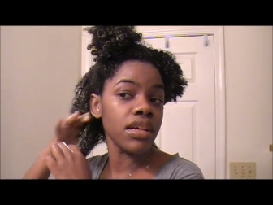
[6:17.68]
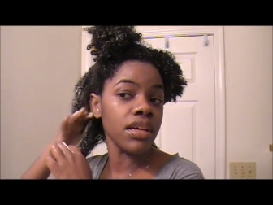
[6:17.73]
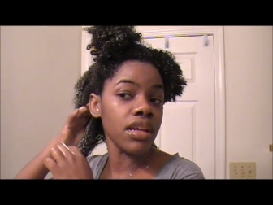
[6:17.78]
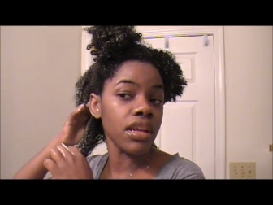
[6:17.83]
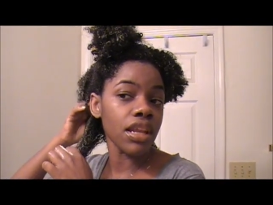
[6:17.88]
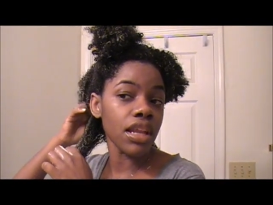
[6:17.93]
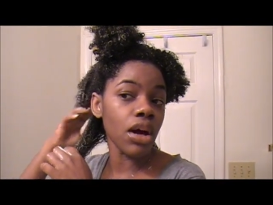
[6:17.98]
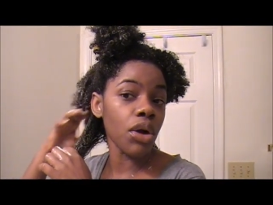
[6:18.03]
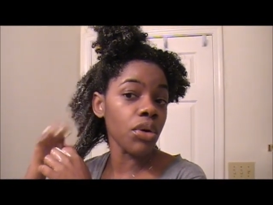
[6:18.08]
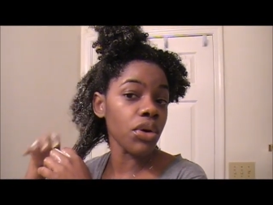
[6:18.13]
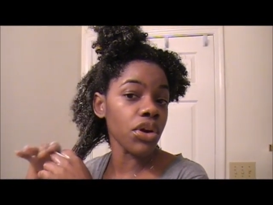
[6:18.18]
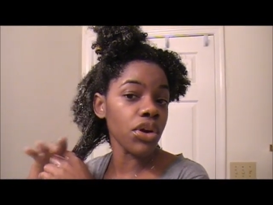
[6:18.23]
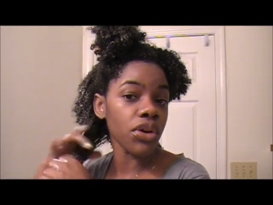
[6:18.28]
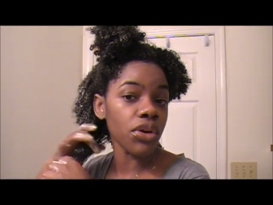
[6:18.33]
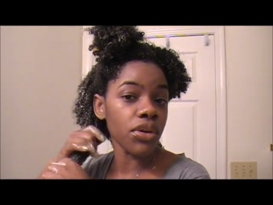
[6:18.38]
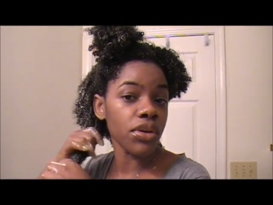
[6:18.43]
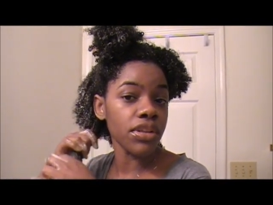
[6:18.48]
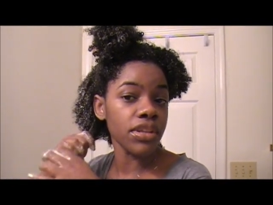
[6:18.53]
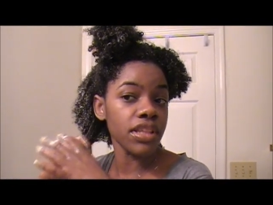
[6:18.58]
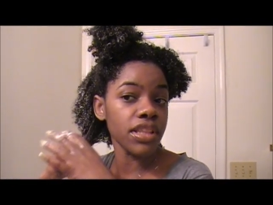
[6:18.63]

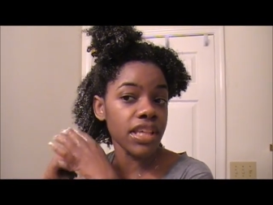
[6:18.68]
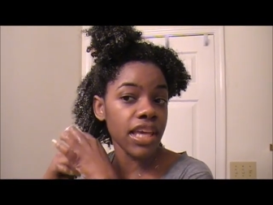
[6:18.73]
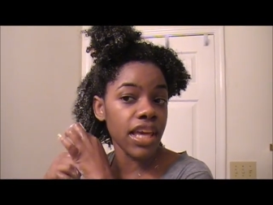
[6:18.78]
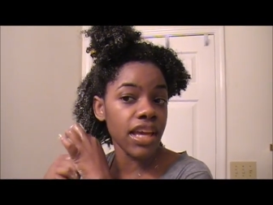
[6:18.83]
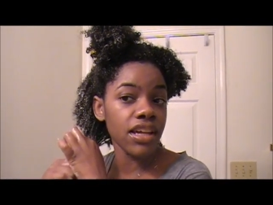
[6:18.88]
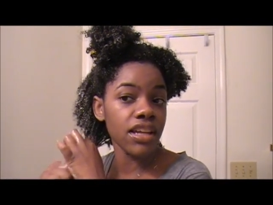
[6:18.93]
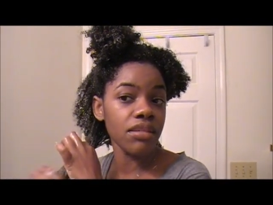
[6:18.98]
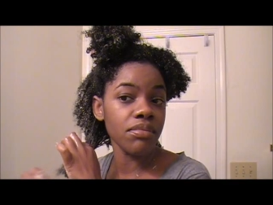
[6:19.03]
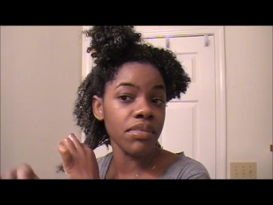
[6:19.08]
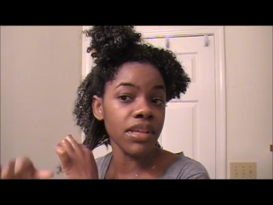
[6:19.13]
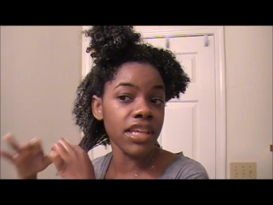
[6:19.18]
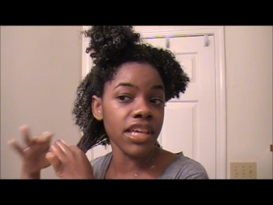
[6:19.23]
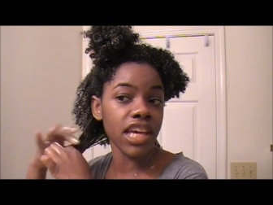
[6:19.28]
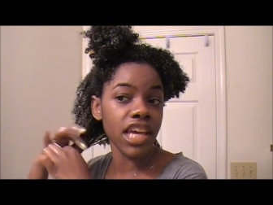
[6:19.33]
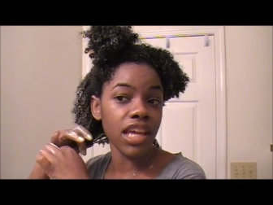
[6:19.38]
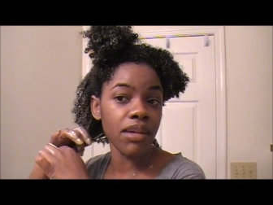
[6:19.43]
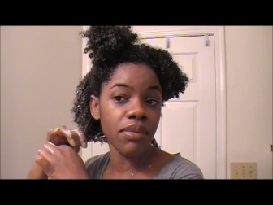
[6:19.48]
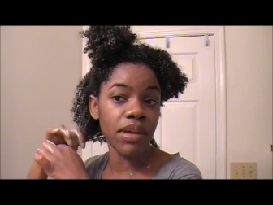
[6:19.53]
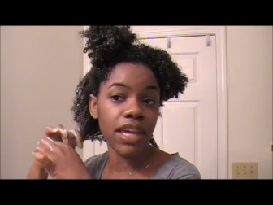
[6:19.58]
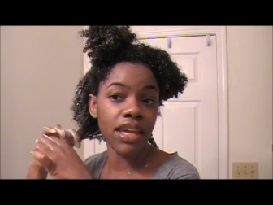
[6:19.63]
longer, detangling
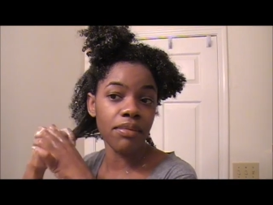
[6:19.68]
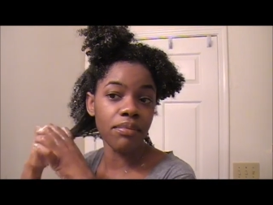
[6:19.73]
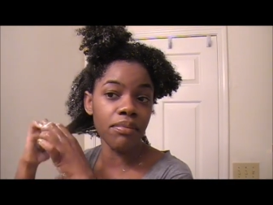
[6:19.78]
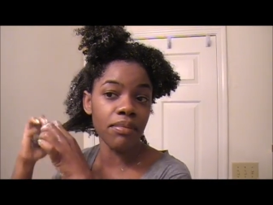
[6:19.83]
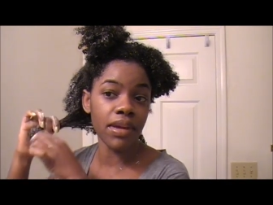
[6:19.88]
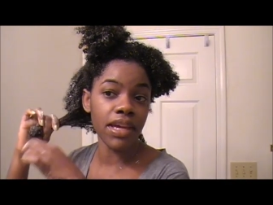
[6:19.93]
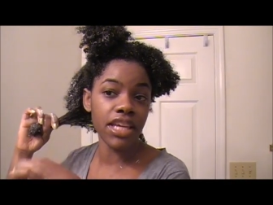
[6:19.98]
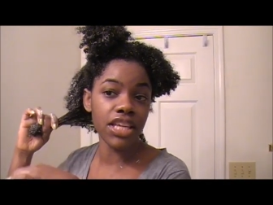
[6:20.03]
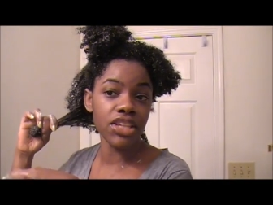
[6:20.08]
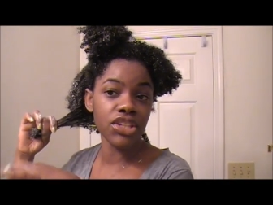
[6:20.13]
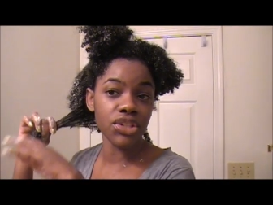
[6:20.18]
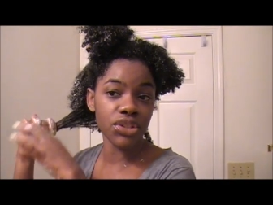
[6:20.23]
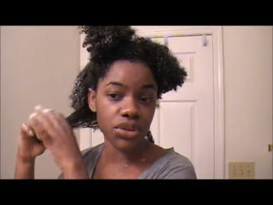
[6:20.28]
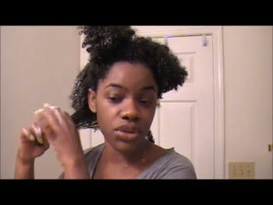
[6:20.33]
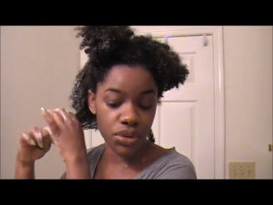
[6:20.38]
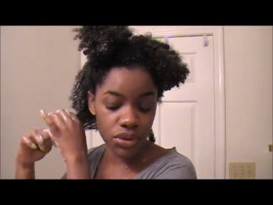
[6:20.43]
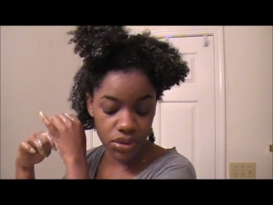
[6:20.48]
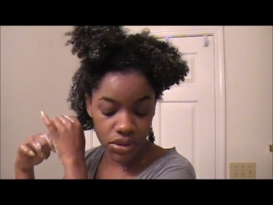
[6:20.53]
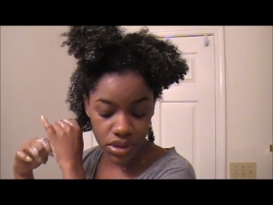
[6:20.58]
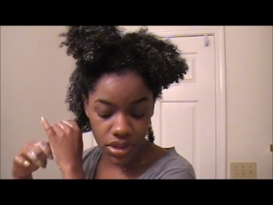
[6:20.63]
became a
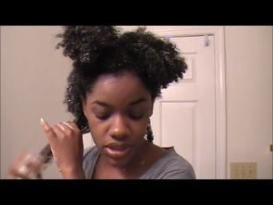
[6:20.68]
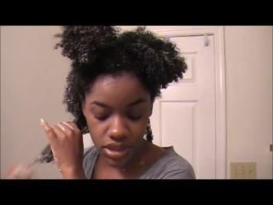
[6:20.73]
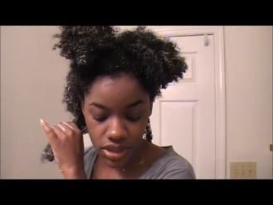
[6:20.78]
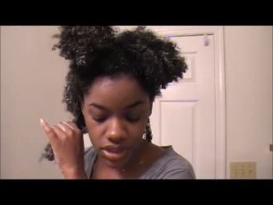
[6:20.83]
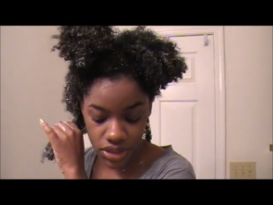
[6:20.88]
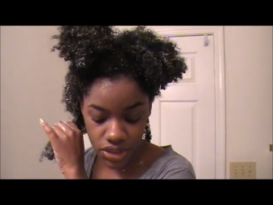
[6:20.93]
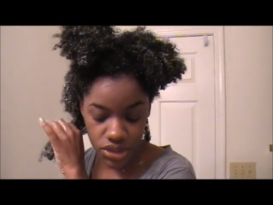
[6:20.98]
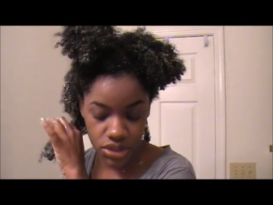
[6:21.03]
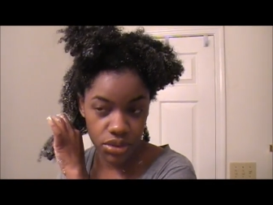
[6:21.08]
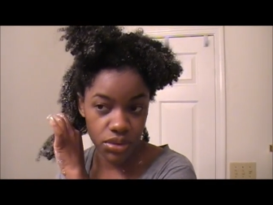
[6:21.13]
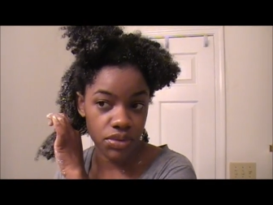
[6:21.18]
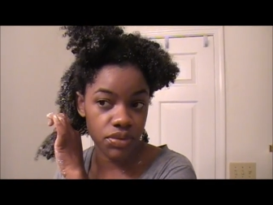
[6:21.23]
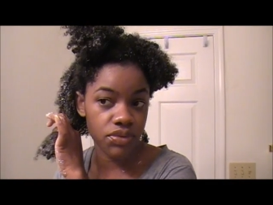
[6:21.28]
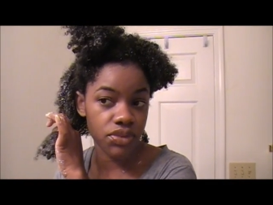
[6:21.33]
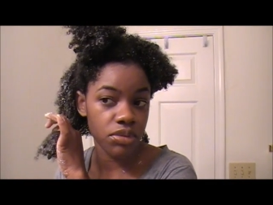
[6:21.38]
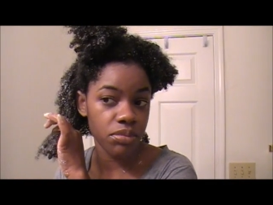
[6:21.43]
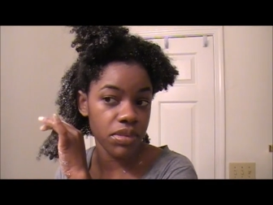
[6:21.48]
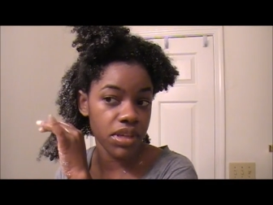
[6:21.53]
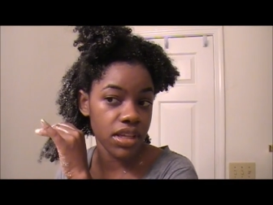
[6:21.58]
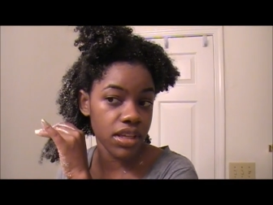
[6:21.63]
major issue
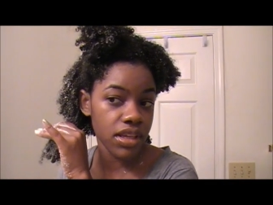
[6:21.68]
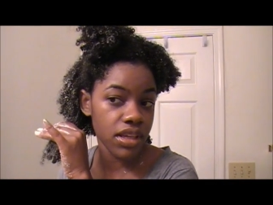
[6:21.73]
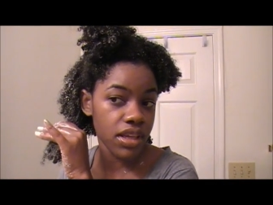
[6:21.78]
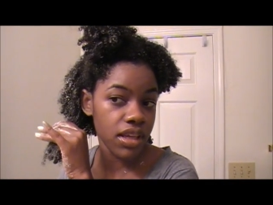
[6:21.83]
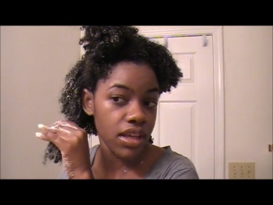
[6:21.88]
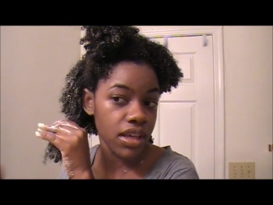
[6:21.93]
for me,